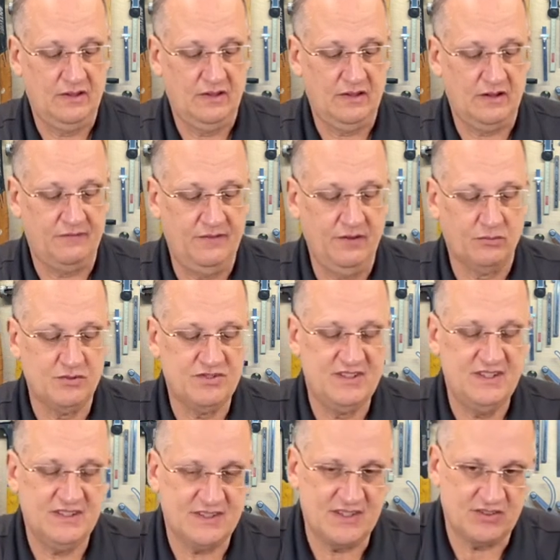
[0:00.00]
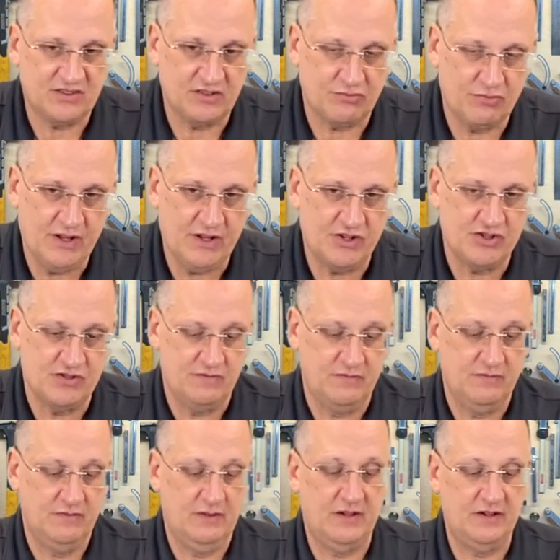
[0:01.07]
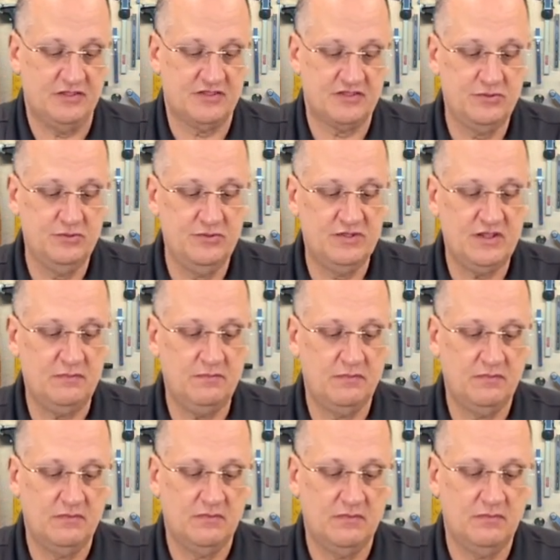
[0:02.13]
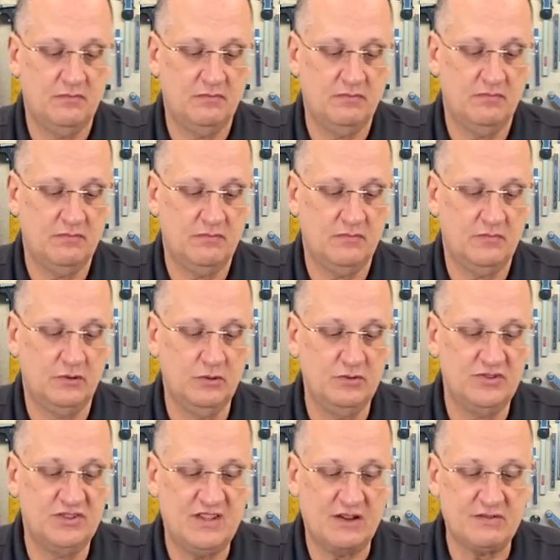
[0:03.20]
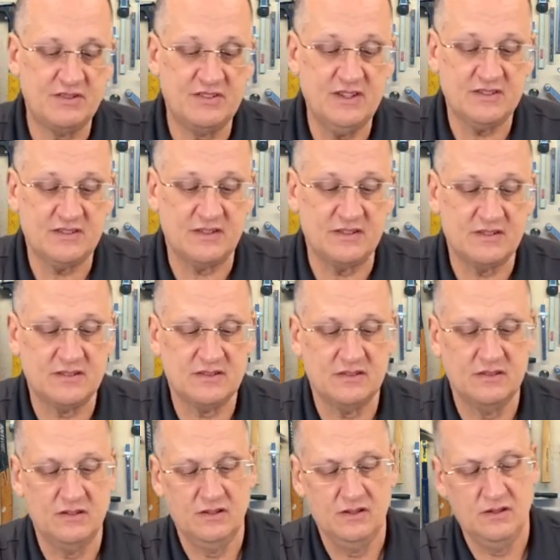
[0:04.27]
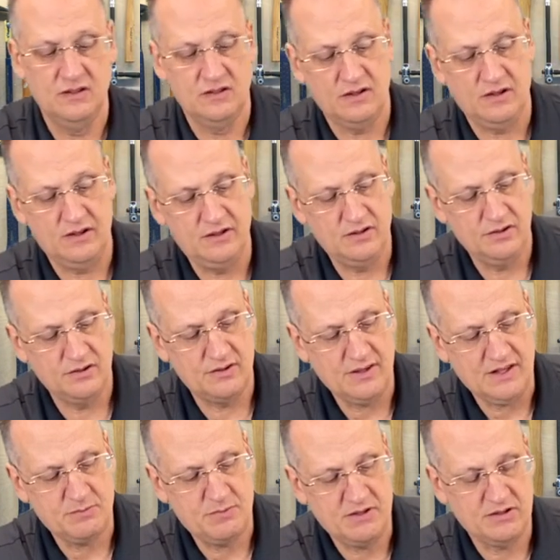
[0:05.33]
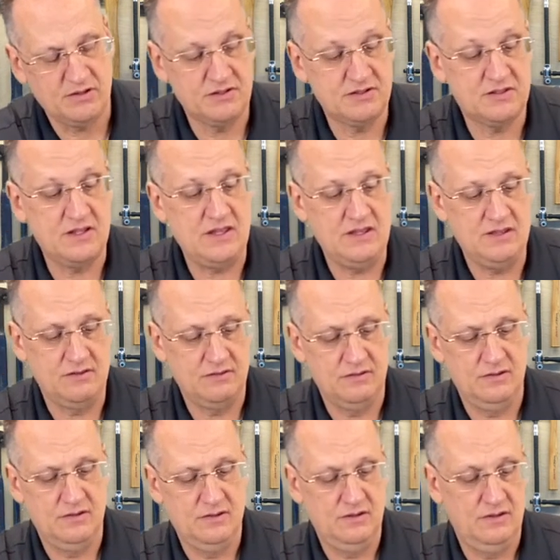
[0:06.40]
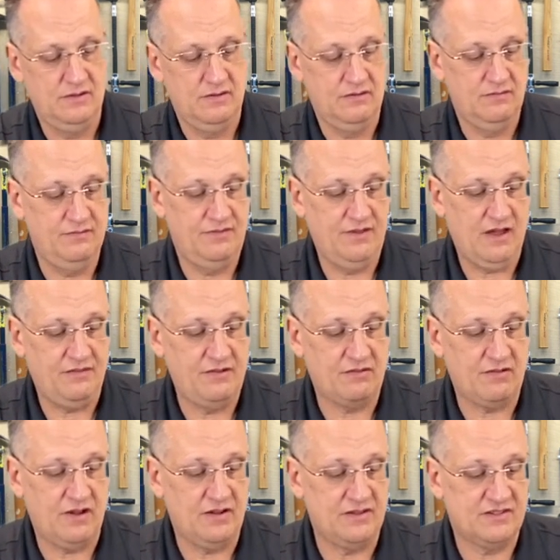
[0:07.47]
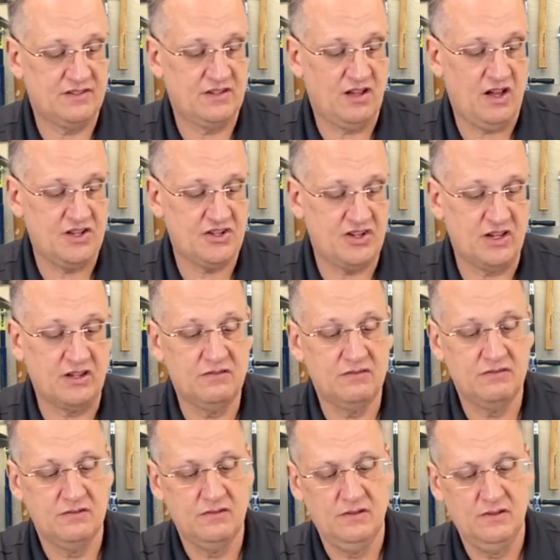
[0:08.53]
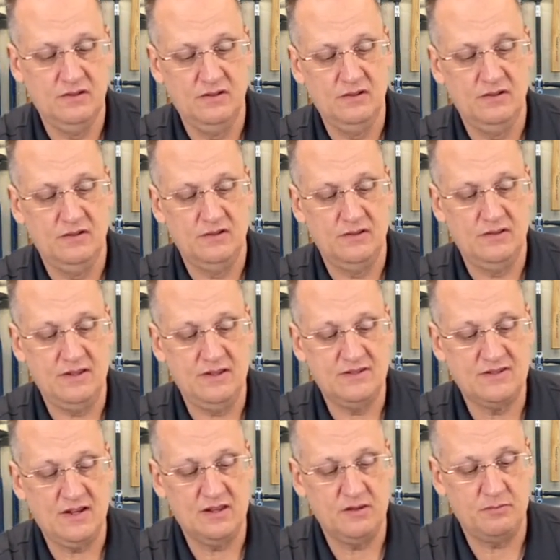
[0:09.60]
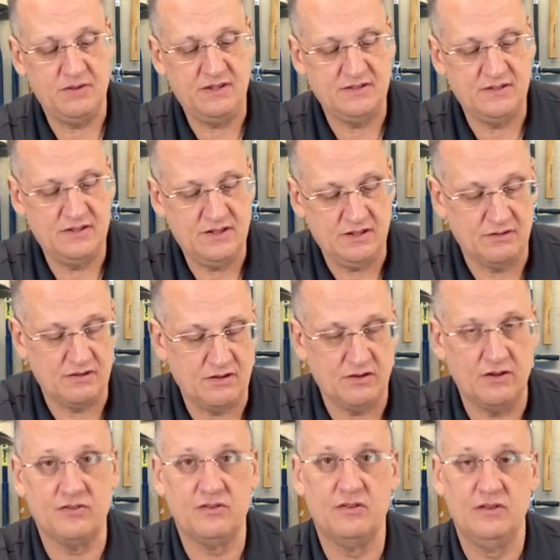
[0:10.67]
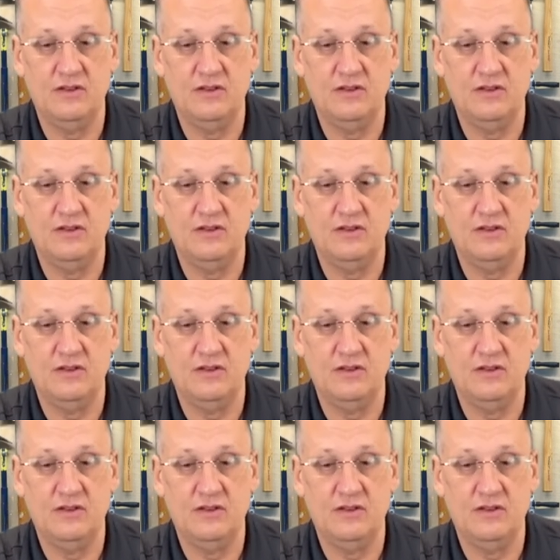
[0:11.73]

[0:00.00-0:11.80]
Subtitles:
I feel resistance on the wrench, and as soon as it loses that resistance, I know that's because the valving rod is touching the inside of the PCD. There it is.